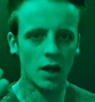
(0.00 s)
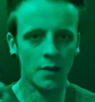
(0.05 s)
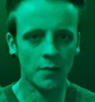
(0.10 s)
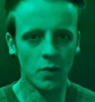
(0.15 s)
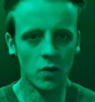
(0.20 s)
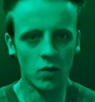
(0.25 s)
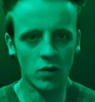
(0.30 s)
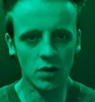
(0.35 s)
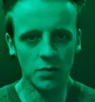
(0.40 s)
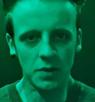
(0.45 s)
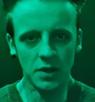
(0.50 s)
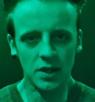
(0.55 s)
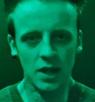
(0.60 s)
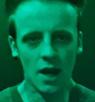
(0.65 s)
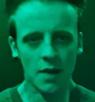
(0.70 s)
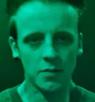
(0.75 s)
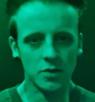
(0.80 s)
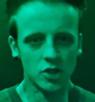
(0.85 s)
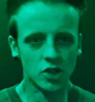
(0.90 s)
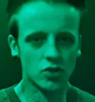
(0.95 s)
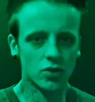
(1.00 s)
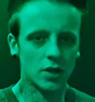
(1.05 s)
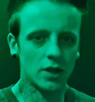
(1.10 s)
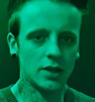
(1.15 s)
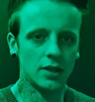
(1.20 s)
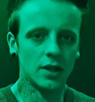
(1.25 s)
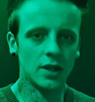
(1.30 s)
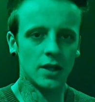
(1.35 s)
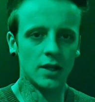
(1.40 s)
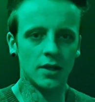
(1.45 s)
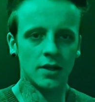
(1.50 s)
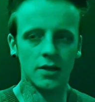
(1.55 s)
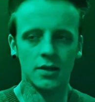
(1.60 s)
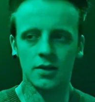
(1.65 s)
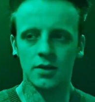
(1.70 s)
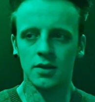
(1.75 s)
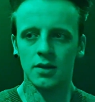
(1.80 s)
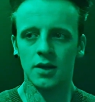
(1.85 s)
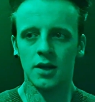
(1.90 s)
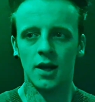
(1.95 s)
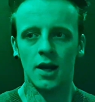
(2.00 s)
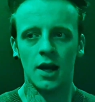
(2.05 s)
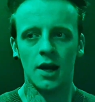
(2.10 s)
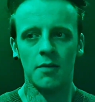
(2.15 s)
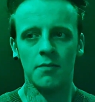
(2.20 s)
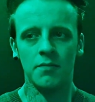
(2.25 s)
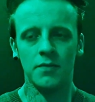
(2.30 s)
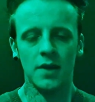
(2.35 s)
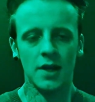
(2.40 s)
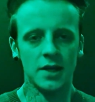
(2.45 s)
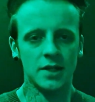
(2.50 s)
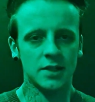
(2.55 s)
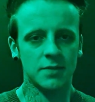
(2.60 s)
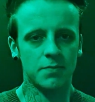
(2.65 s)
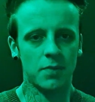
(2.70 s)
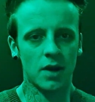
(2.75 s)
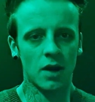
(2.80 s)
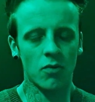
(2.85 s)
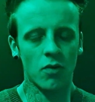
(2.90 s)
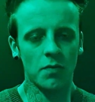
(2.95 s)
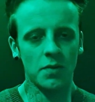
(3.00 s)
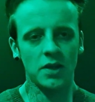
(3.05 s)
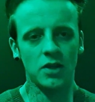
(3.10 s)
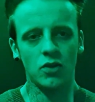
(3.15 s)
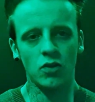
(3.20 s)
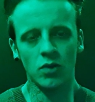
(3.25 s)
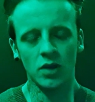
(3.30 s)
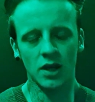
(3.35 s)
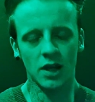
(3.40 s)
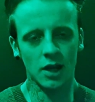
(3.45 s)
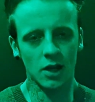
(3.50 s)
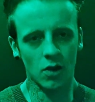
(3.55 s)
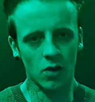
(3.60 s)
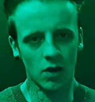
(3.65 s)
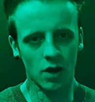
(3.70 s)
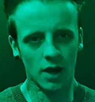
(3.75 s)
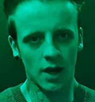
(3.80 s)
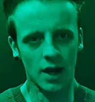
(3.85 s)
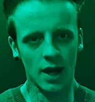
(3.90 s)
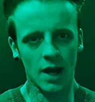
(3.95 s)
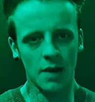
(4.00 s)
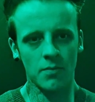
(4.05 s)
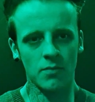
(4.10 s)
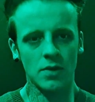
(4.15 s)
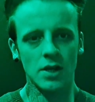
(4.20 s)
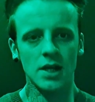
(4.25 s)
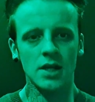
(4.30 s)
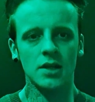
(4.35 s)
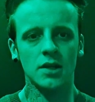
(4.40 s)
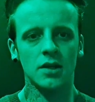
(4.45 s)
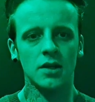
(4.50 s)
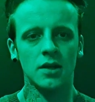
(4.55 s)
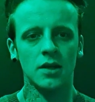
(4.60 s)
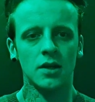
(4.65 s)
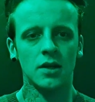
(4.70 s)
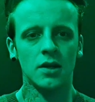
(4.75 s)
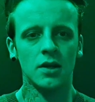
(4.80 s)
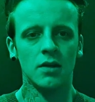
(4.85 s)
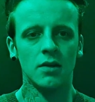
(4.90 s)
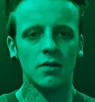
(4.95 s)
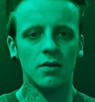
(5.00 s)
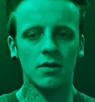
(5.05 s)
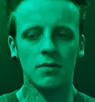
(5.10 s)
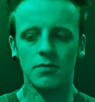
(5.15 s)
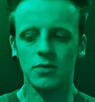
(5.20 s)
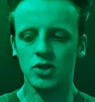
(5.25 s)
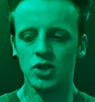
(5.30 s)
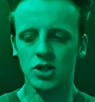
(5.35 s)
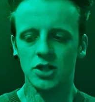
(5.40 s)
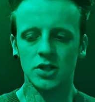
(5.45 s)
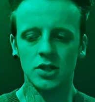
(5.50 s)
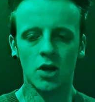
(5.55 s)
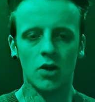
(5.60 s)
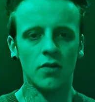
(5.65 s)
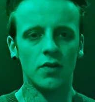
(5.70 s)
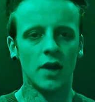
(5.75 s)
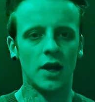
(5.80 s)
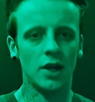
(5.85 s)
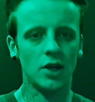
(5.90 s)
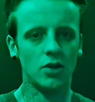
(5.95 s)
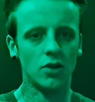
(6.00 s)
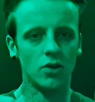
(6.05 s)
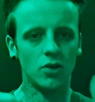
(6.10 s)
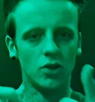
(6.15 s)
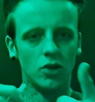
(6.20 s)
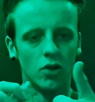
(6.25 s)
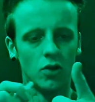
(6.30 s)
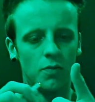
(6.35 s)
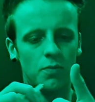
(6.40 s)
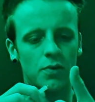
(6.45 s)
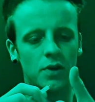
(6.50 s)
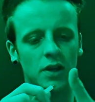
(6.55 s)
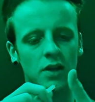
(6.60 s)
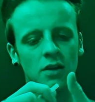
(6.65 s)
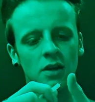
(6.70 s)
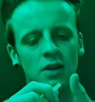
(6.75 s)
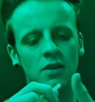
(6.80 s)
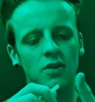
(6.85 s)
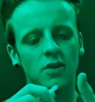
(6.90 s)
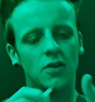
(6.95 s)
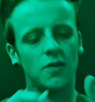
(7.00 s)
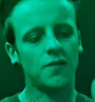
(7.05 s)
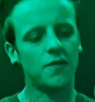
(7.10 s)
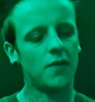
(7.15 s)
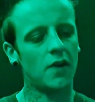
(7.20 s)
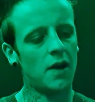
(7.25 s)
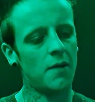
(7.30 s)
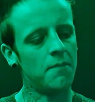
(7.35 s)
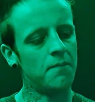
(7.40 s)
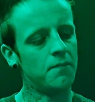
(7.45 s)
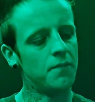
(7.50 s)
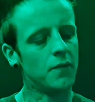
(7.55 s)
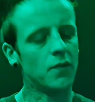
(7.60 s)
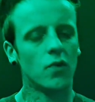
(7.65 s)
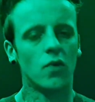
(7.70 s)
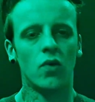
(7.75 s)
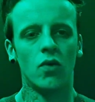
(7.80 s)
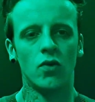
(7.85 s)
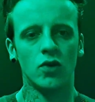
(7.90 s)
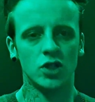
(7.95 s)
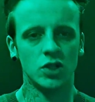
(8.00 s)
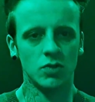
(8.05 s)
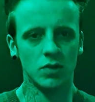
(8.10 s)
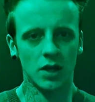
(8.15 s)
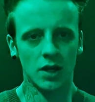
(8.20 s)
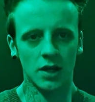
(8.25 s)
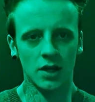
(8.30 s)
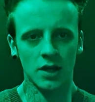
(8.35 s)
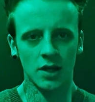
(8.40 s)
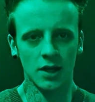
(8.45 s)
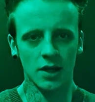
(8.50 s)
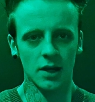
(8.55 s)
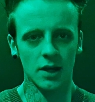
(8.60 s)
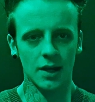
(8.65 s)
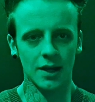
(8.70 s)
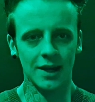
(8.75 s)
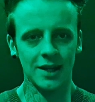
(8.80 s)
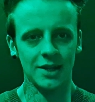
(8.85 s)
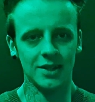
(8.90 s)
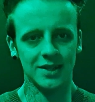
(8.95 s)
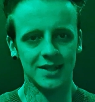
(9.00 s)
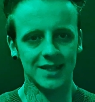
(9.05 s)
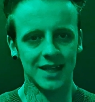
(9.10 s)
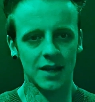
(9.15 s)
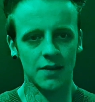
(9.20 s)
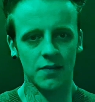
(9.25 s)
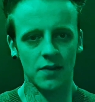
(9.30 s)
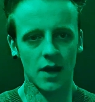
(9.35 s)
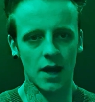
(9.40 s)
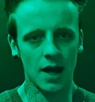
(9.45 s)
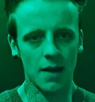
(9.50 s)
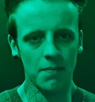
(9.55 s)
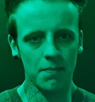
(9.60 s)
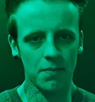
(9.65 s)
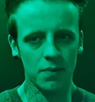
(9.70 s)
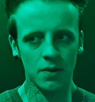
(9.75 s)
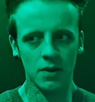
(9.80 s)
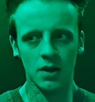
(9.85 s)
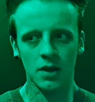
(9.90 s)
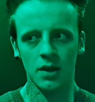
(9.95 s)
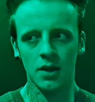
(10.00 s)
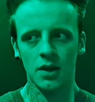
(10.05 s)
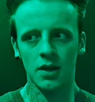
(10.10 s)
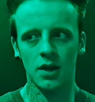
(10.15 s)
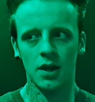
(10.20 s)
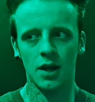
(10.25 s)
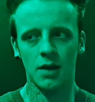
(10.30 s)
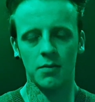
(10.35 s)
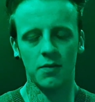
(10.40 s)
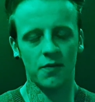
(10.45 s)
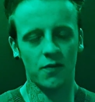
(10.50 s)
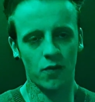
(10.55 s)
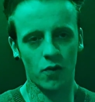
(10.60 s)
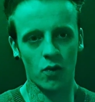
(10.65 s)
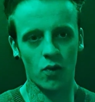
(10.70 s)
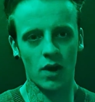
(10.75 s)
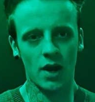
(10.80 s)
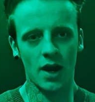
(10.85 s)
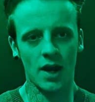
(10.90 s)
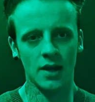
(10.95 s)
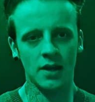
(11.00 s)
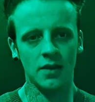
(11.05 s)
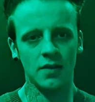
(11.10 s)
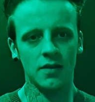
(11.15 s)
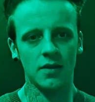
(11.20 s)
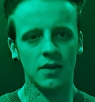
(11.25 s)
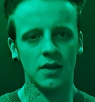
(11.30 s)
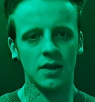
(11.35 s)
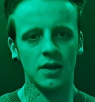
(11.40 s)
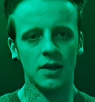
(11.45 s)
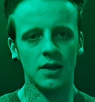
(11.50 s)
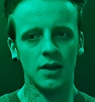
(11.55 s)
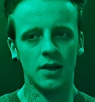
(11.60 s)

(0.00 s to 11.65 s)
and I'm going to be demonstrating this, but I won't be doing it on camera. But just know that you'll prick it into your thumb. Of course, you want to clean yourself up beforehand.